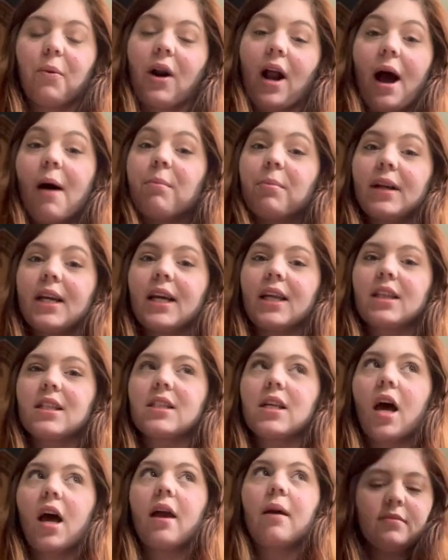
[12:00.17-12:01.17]
were happening at the
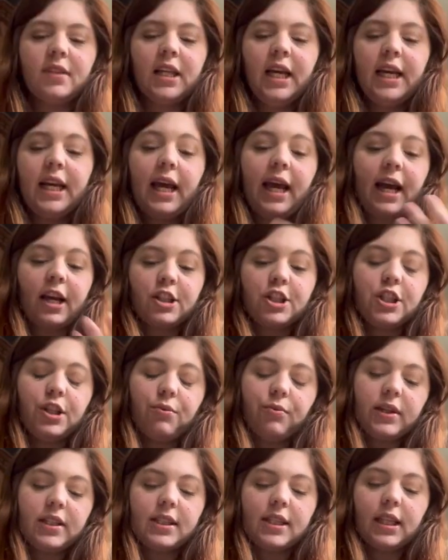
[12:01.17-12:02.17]
time. And I actually
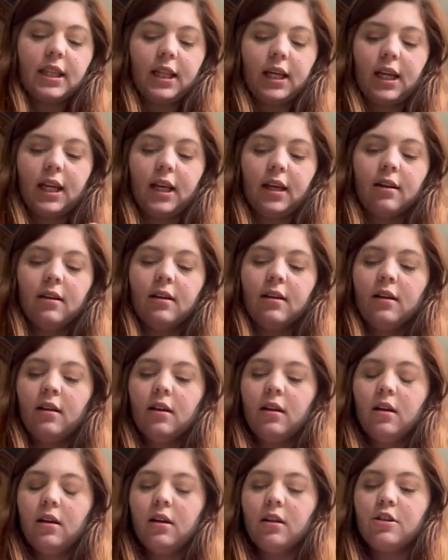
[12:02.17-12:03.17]
recently
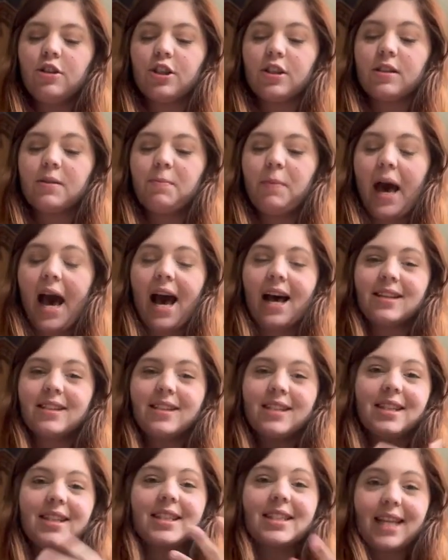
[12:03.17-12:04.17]
just
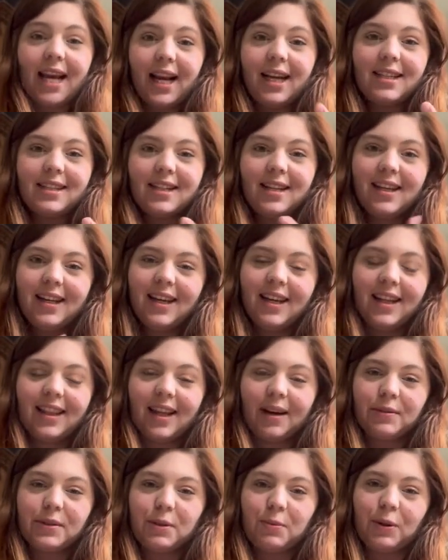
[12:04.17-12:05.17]
passed the date
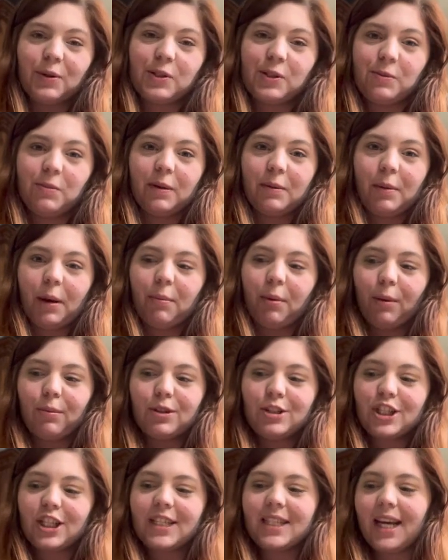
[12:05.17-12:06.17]
that was supposed to be my
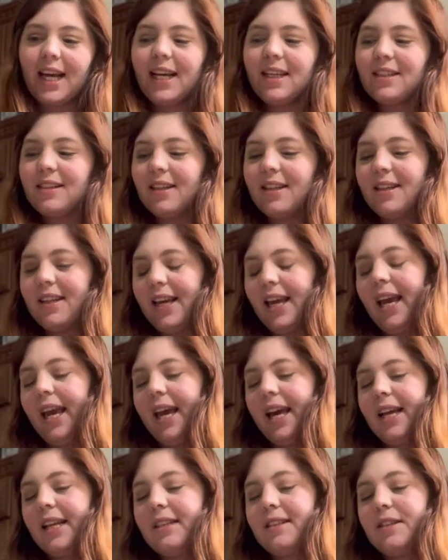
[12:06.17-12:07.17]
publishing date.
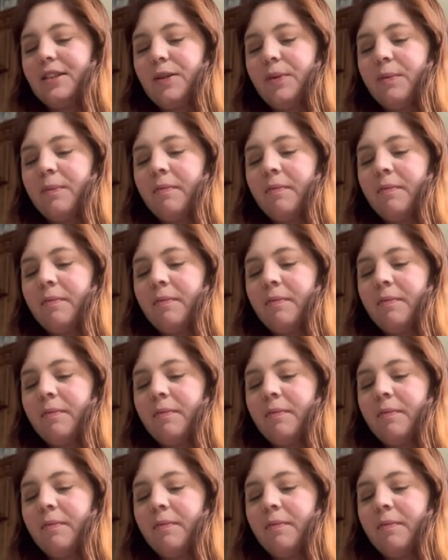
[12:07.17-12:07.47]
And